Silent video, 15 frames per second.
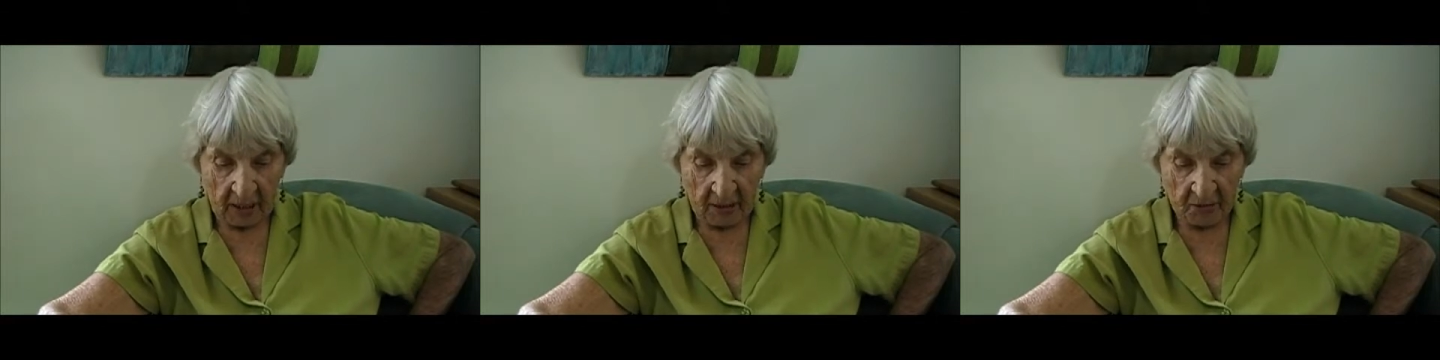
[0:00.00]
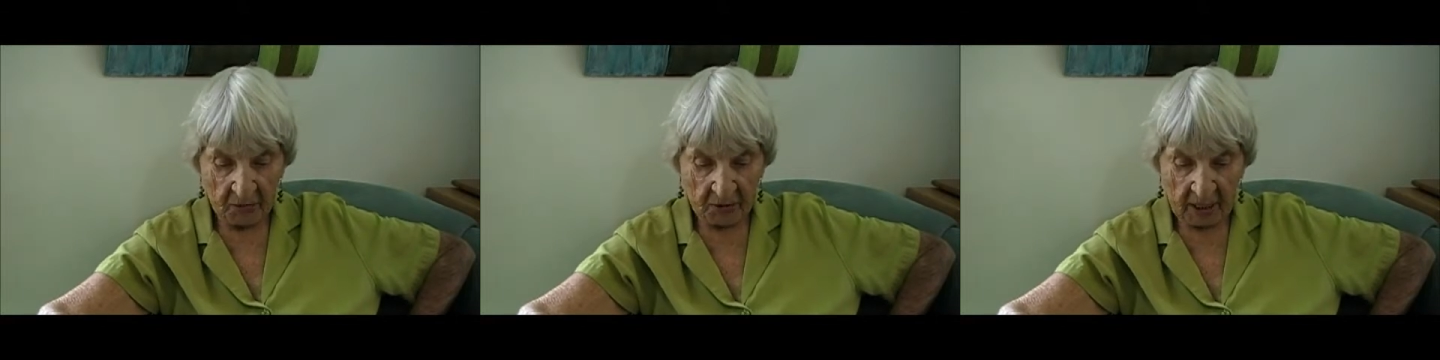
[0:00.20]

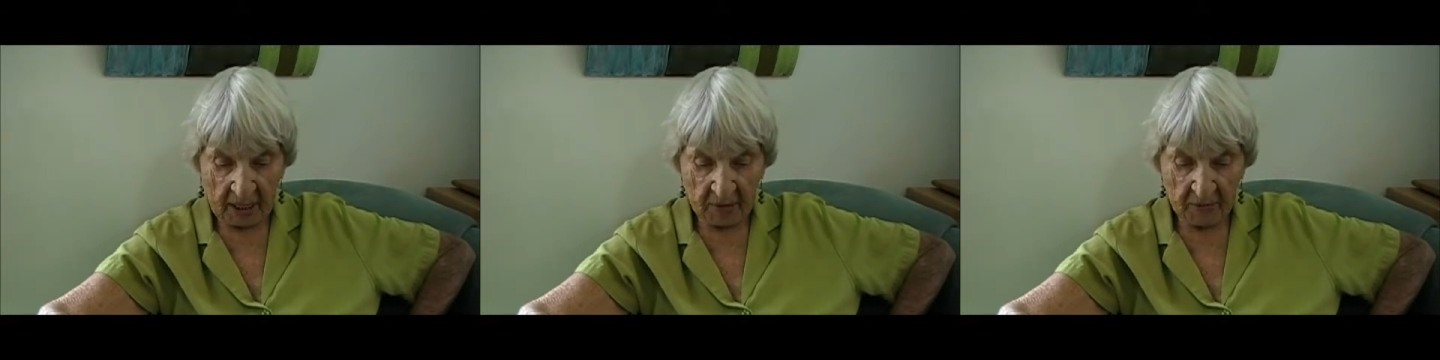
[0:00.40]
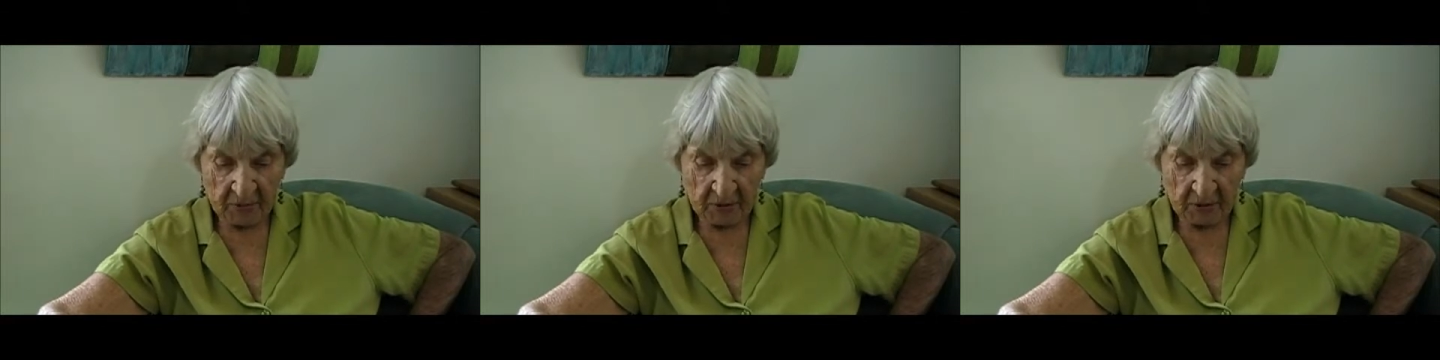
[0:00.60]
The
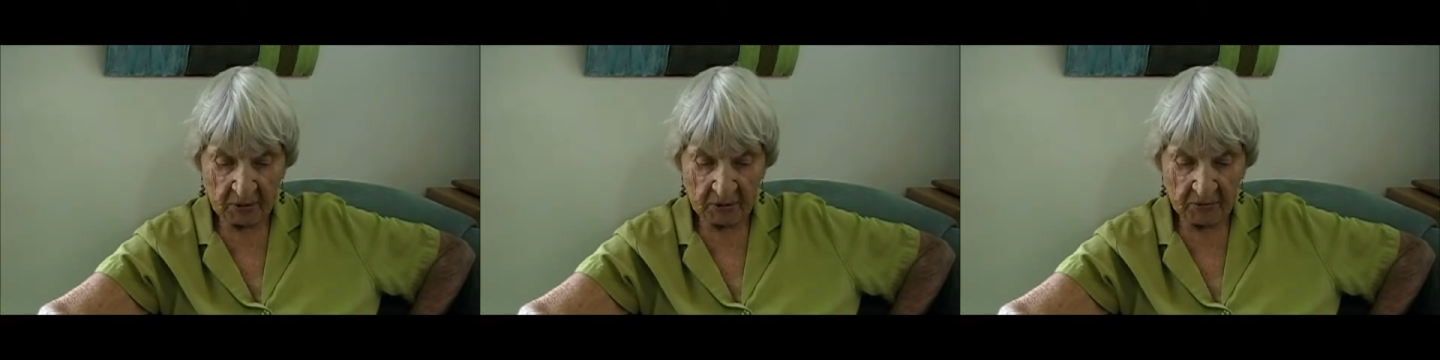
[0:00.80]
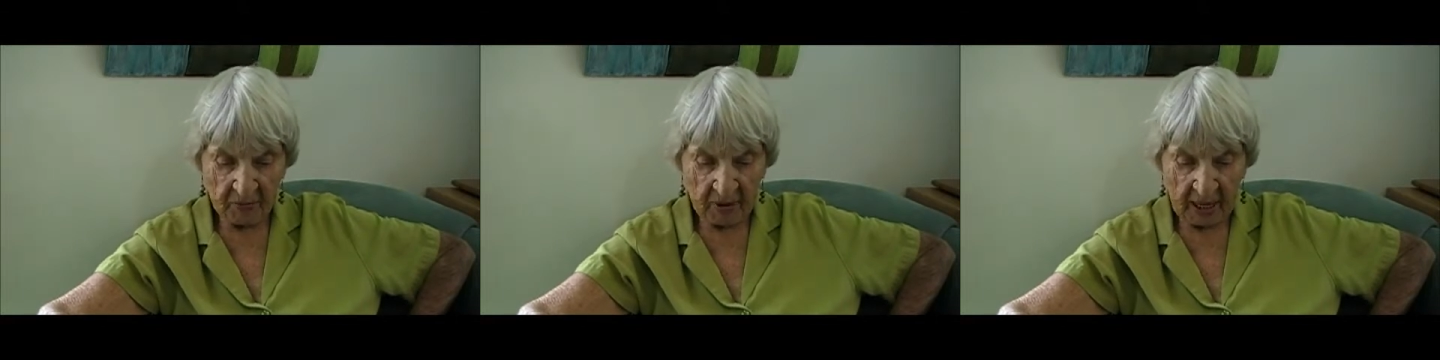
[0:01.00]
sad
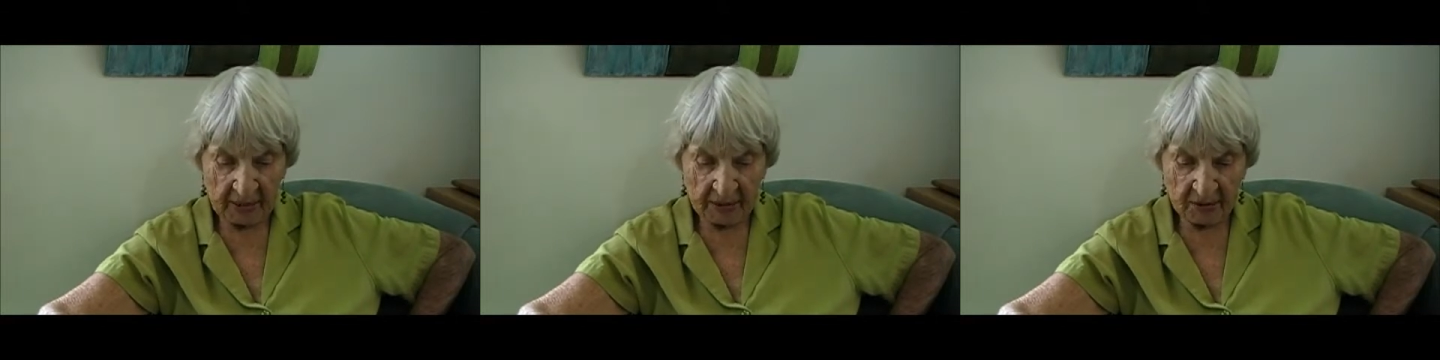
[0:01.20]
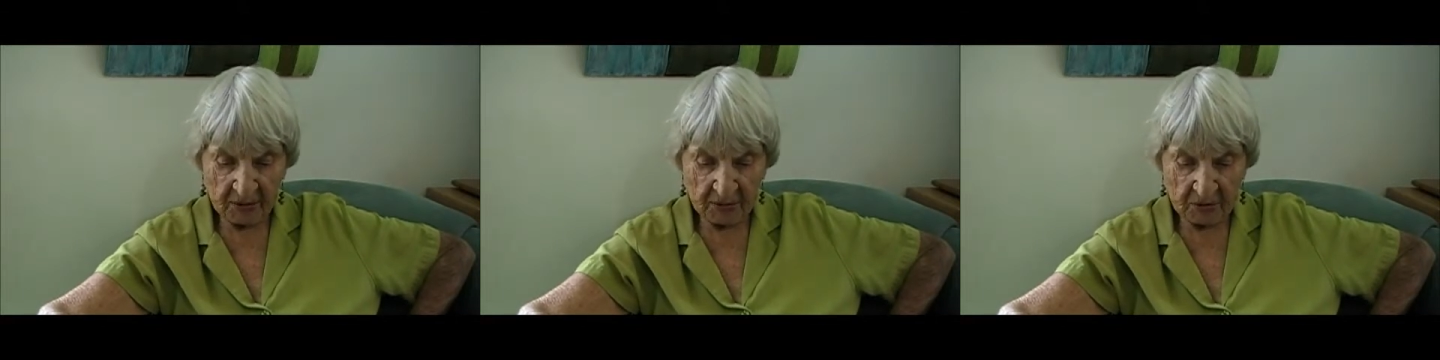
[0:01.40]
result of
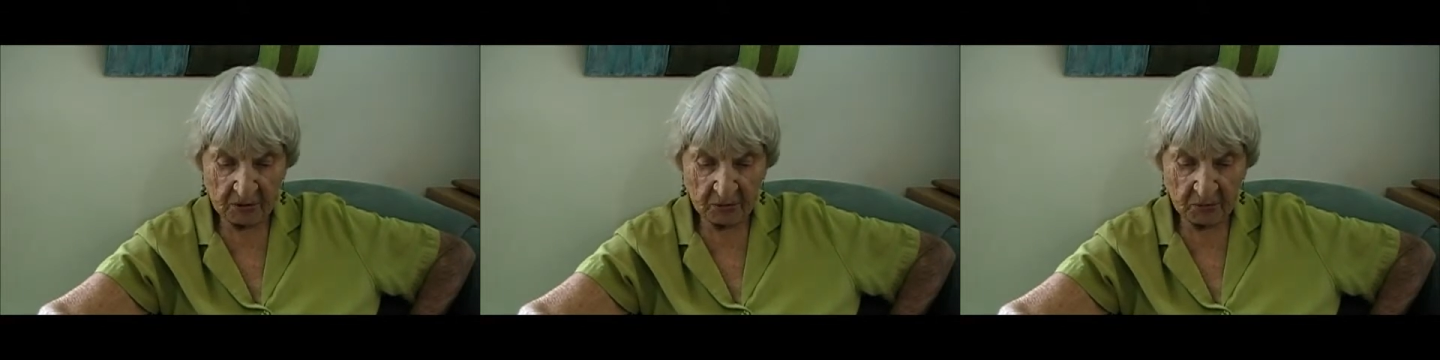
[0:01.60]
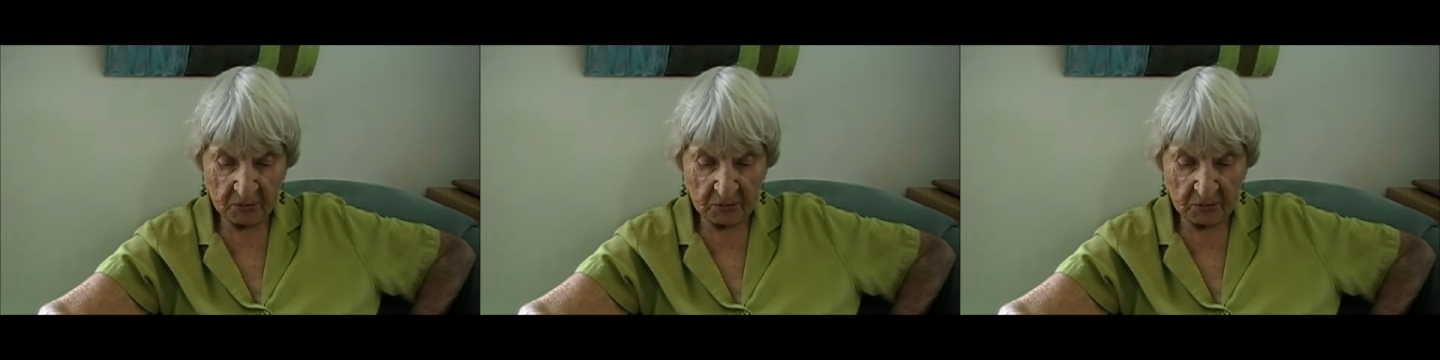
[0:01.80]
that decision